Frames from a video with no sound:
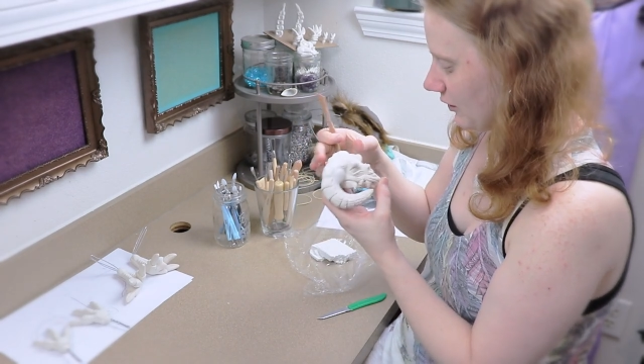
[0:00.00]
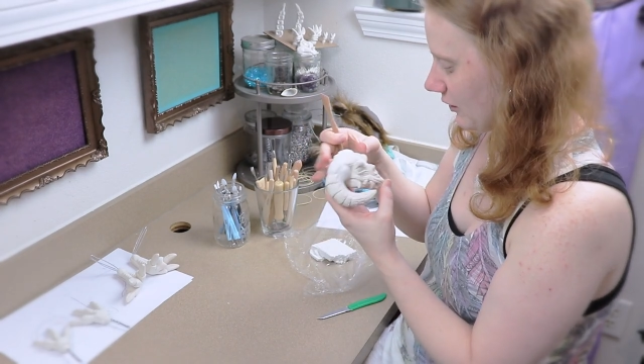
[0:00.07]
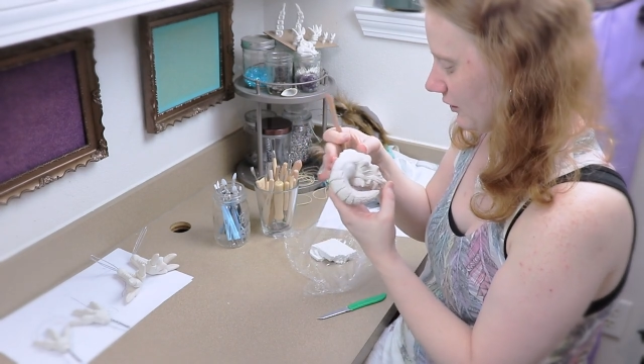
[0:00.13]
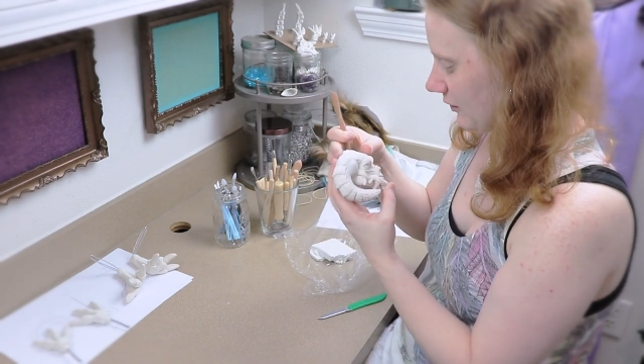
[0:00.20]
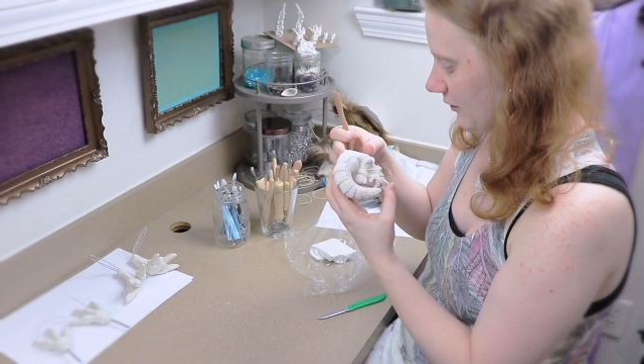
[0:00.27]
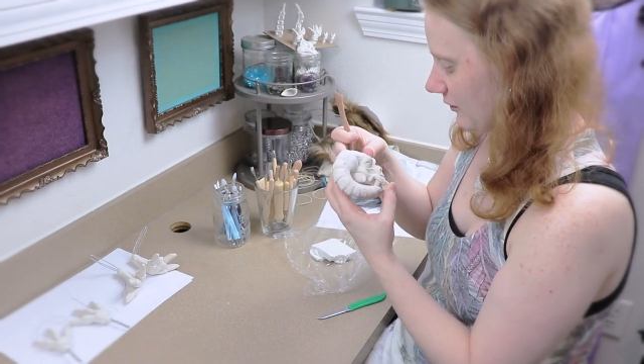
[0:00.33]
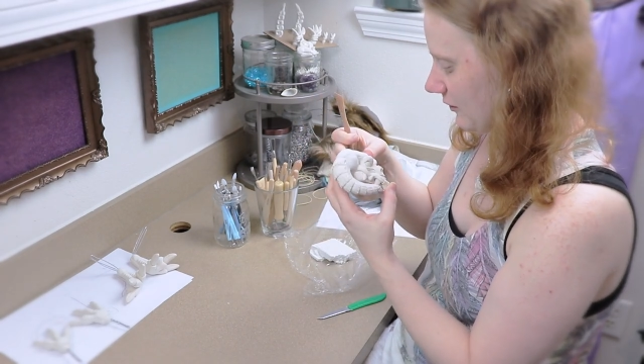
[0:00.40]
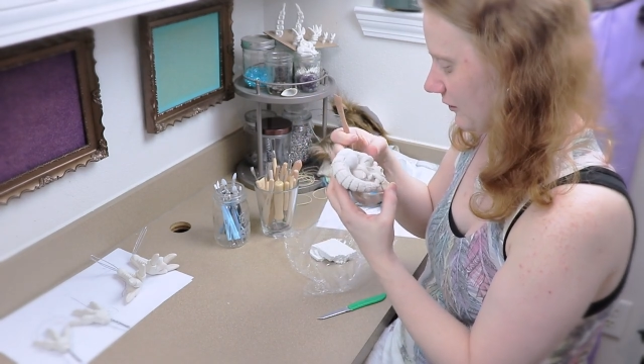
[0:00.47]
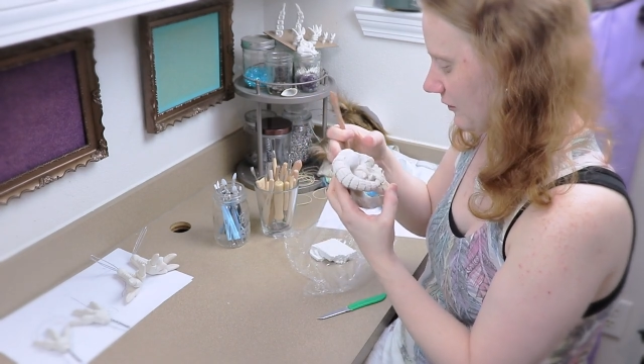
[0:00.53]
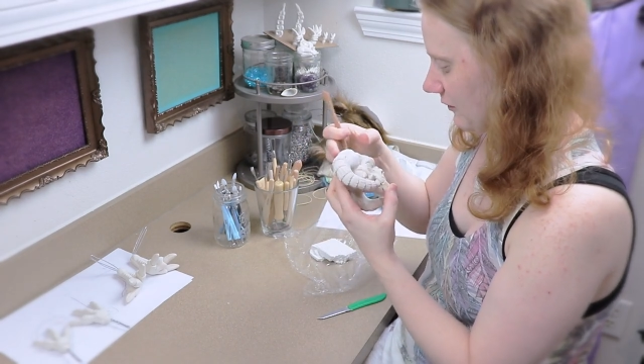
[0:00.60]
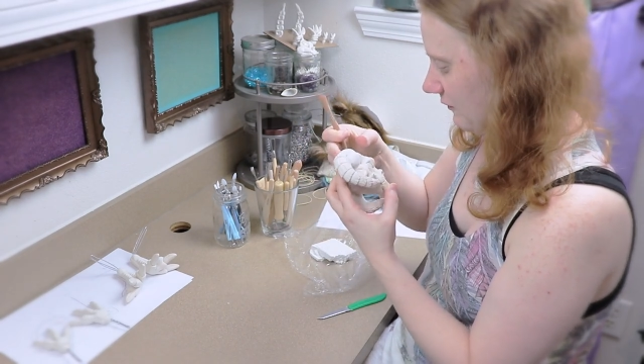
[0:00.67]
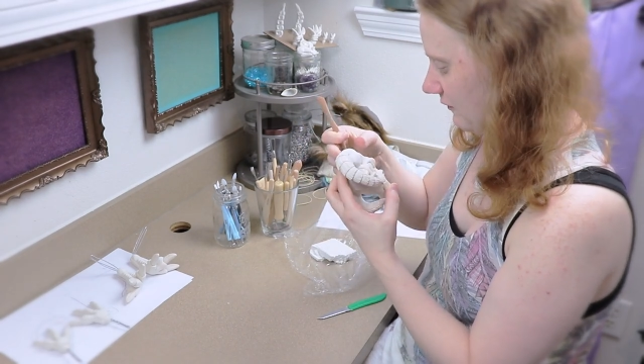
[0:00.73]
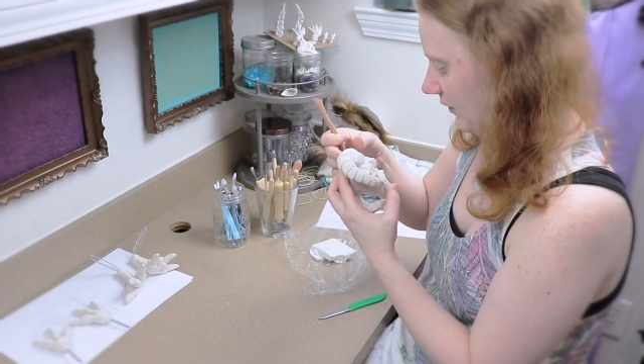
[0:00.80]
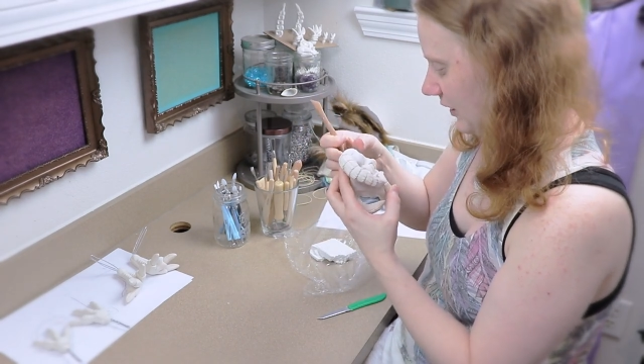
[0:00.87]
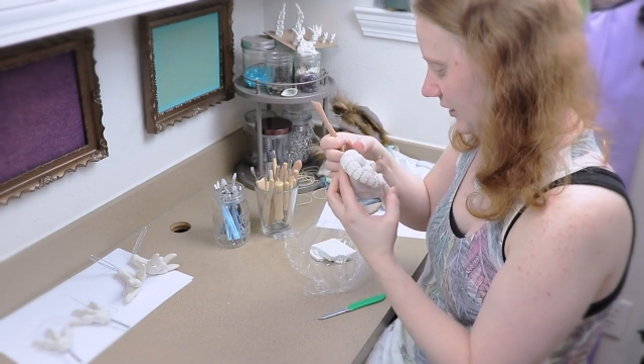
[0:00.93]
uh,
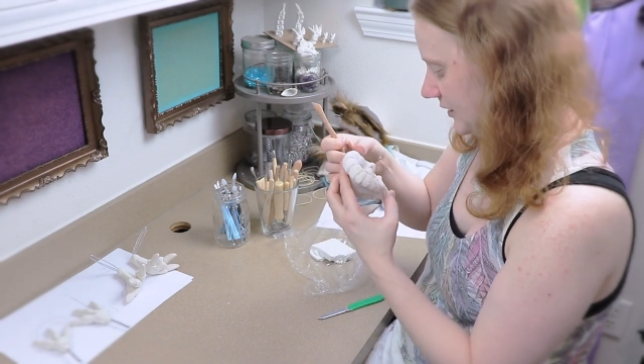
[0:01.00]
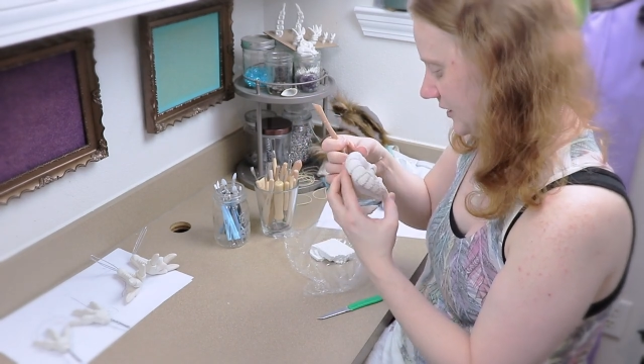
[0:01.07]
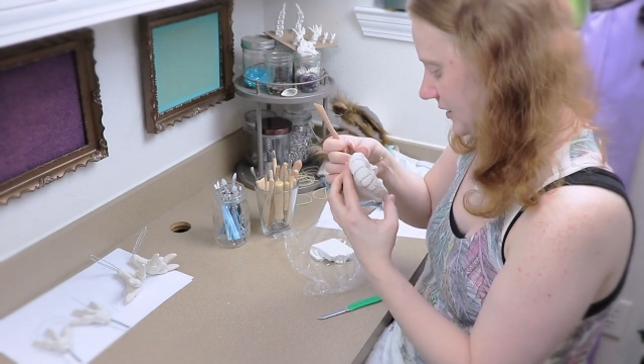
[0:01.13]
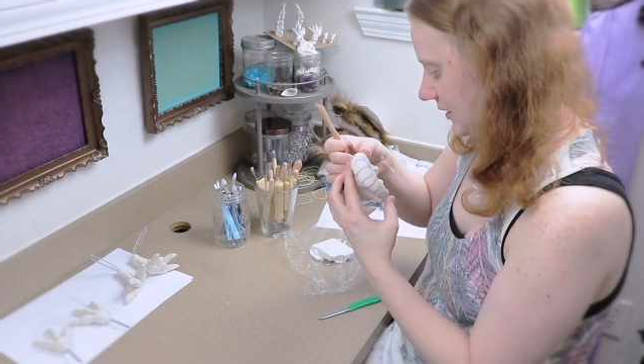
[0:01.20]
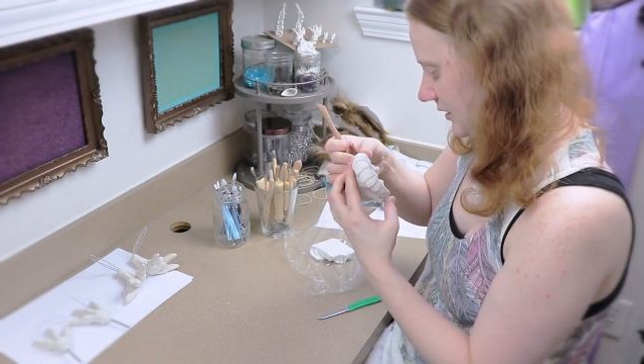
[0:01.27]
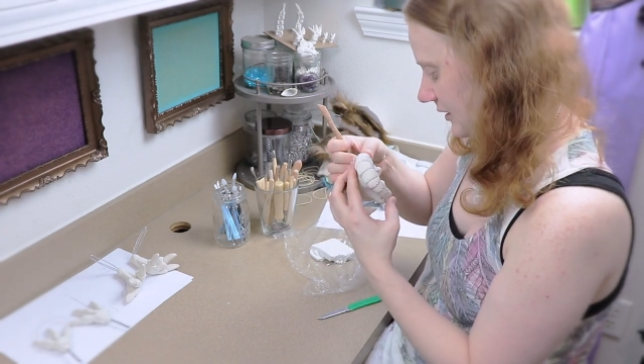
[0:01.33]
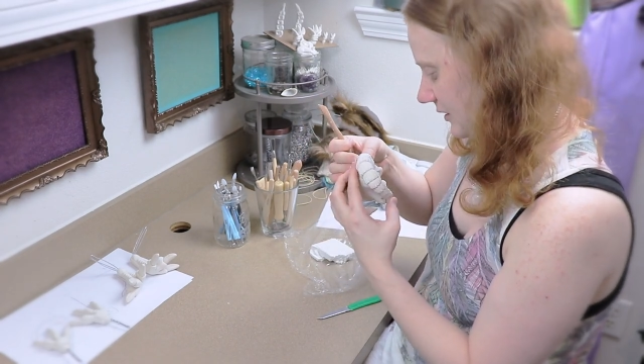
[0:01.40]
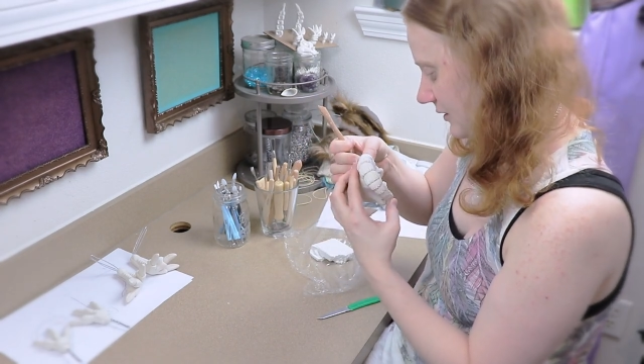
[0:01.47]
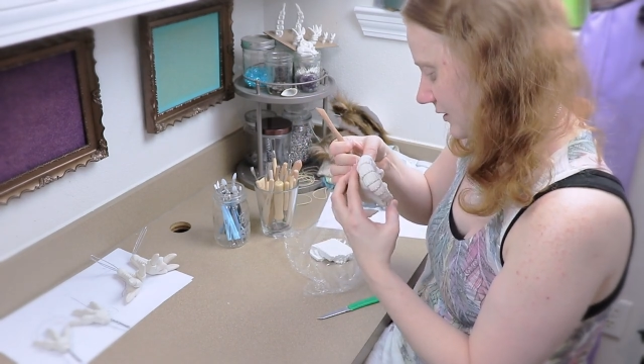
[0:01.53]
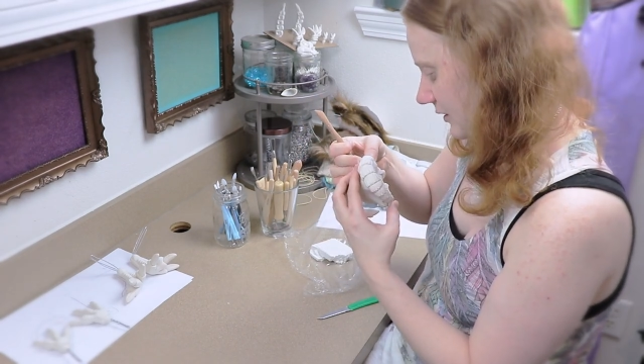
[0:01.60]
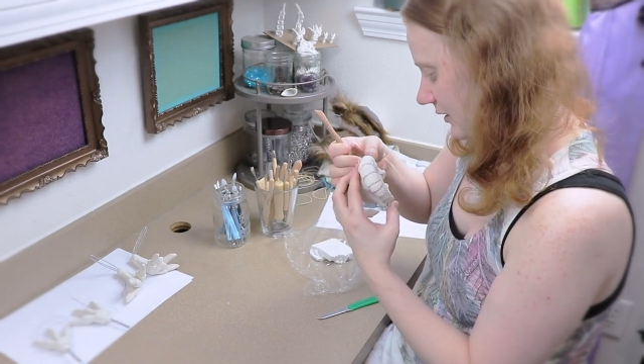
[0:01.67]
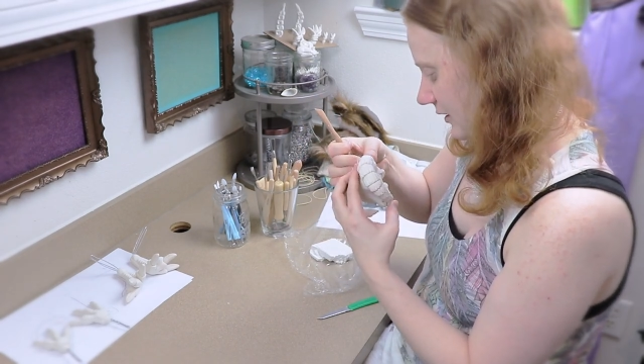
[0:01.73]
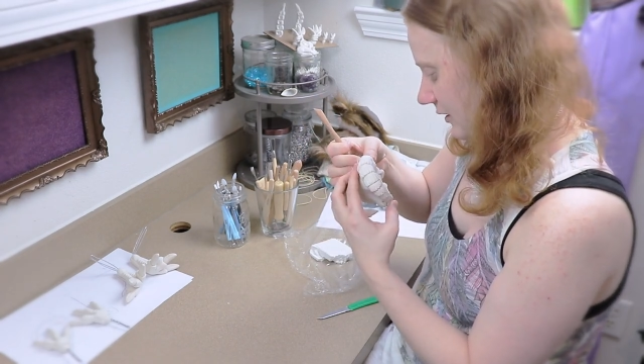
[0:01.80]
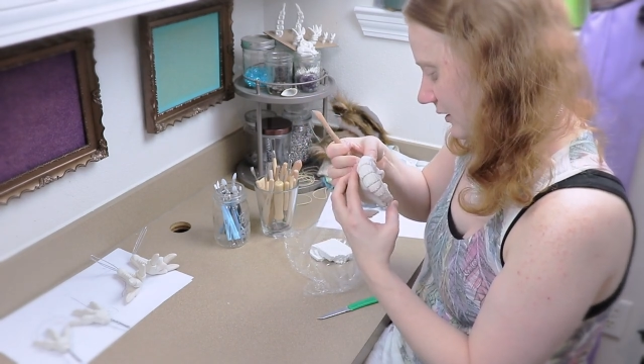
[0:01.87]
vaccine,